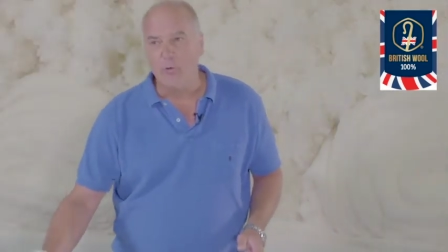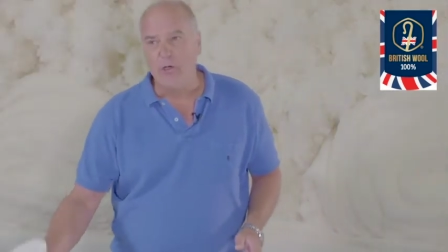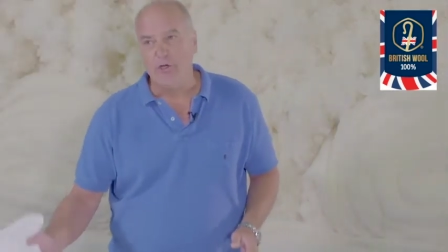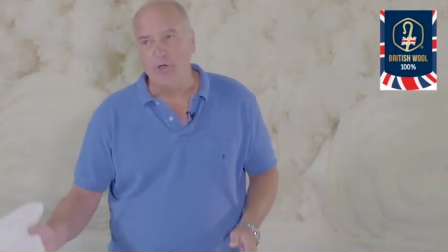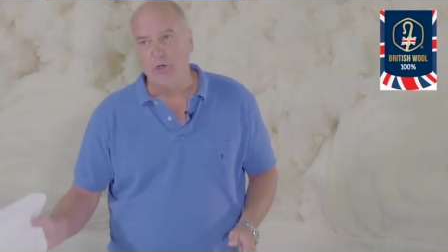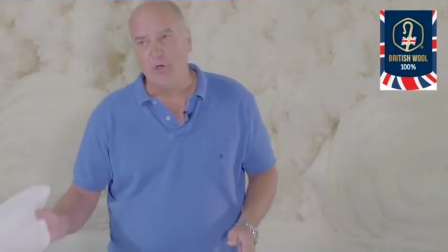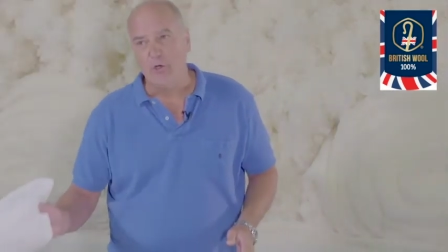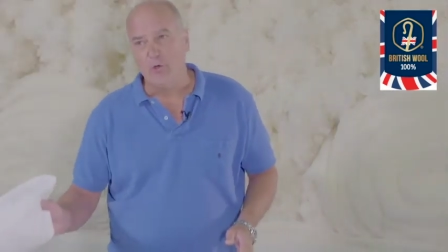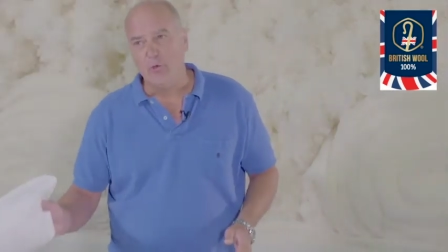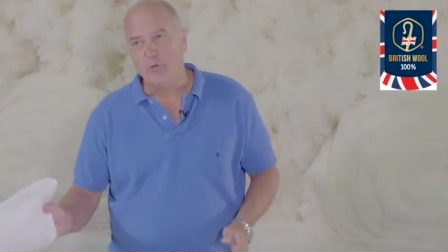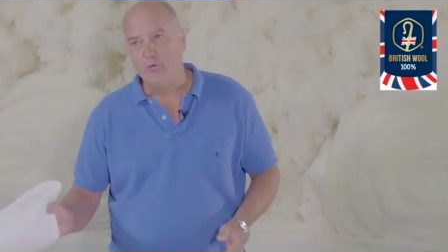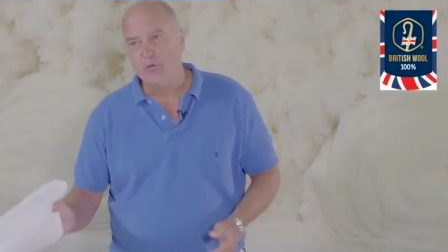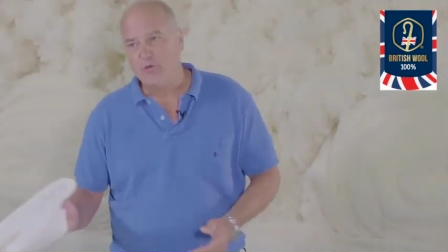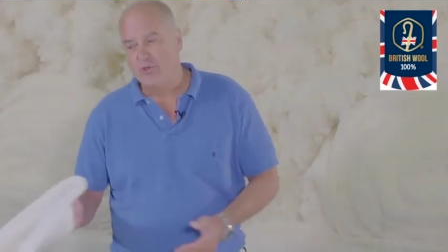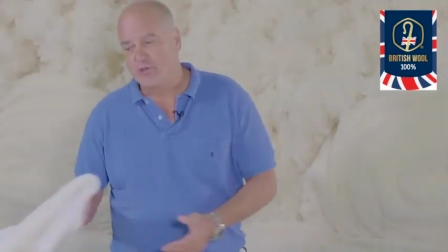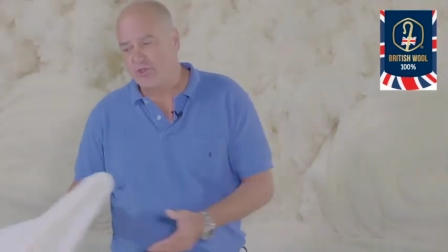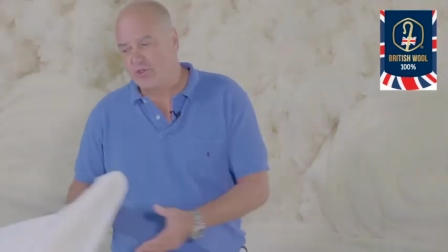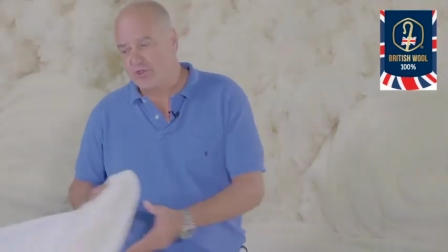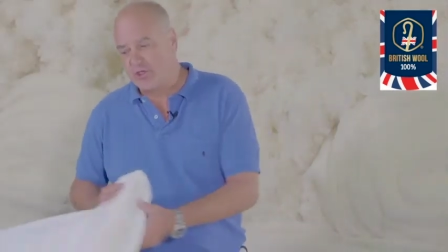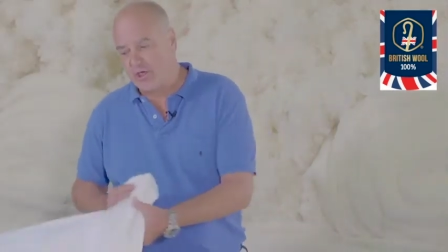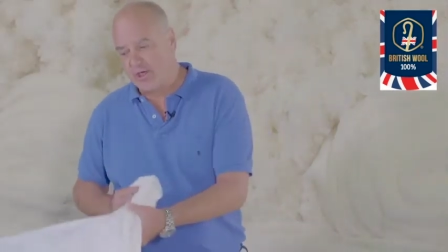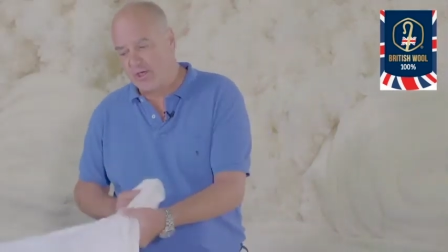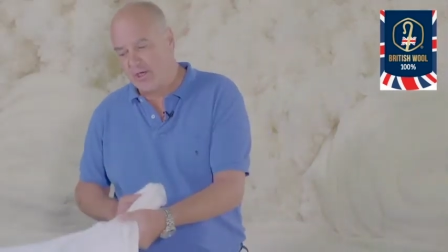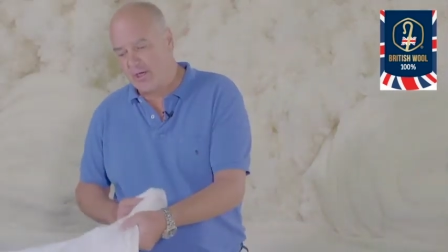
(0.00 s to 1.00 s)
we use
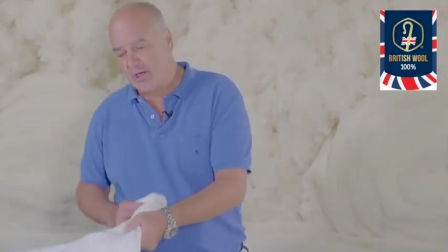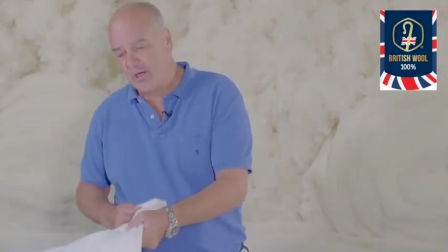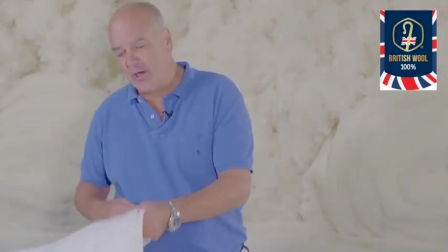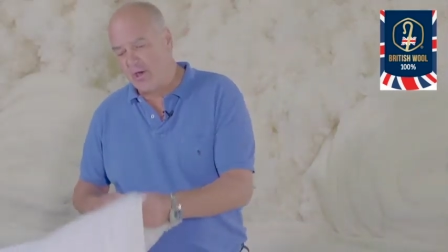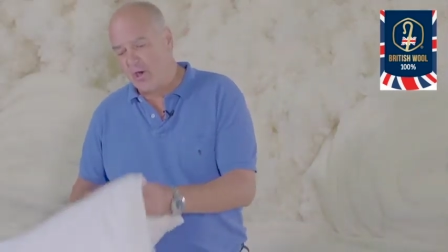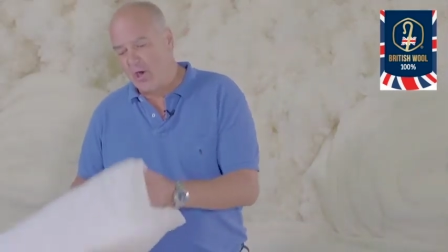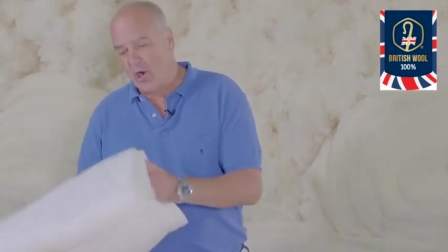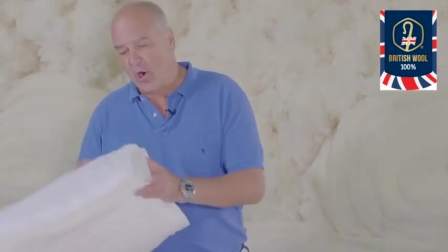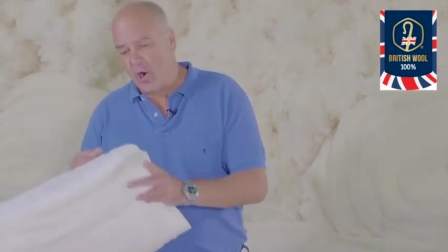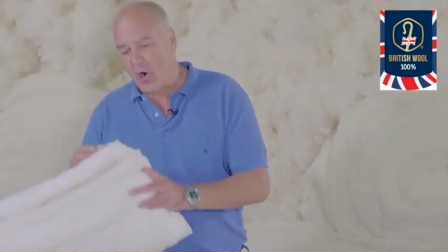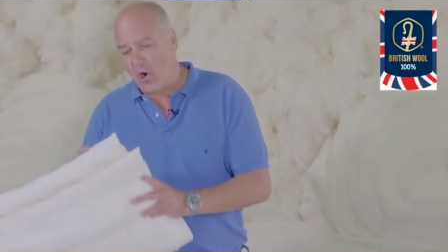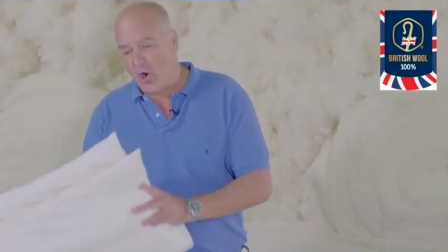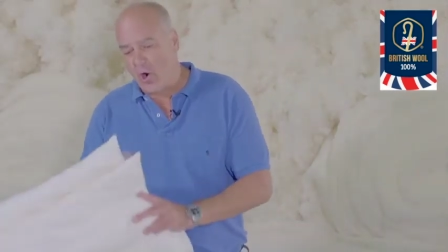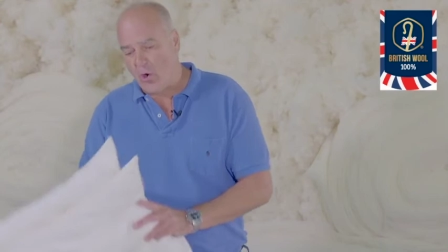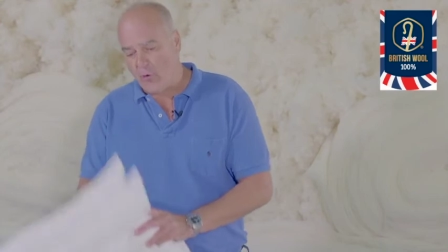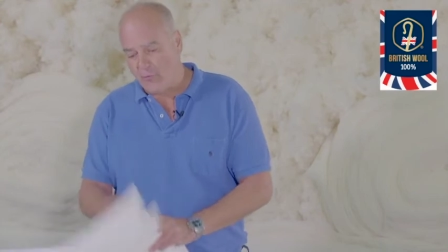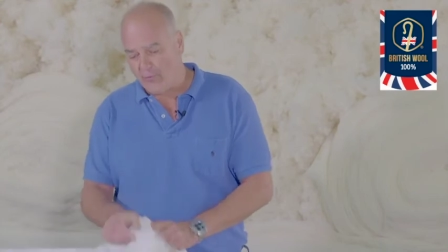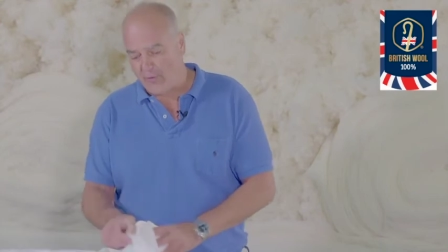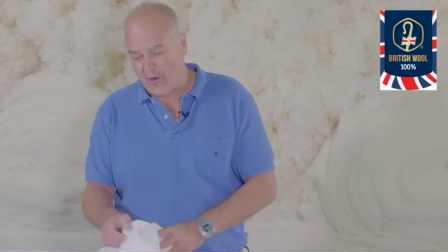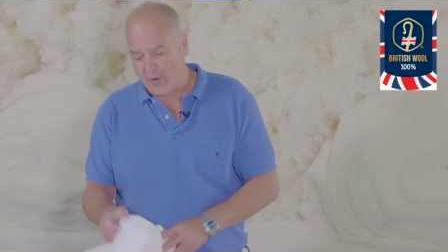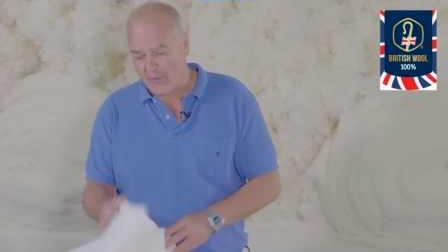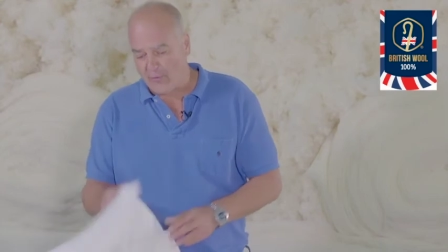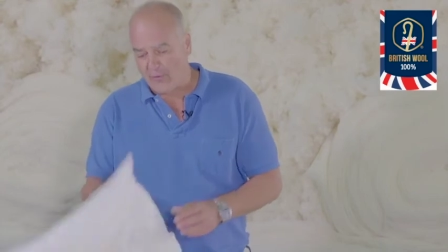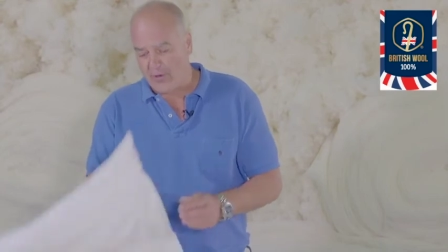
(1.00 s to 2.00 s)

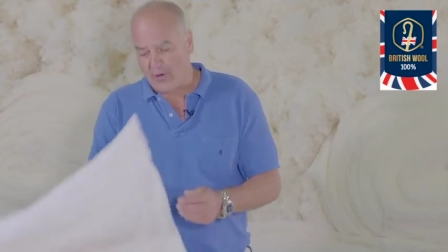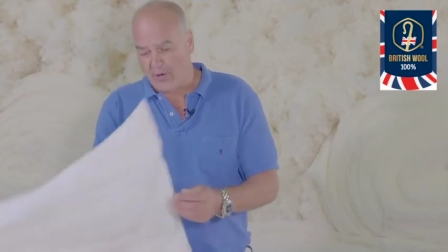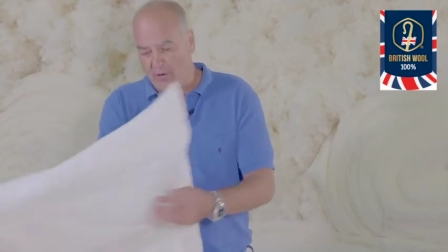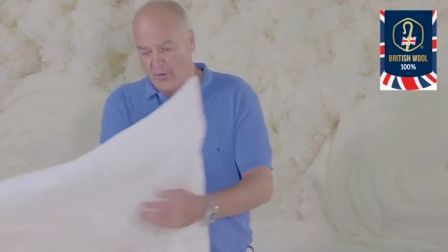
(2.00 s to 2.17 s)
of our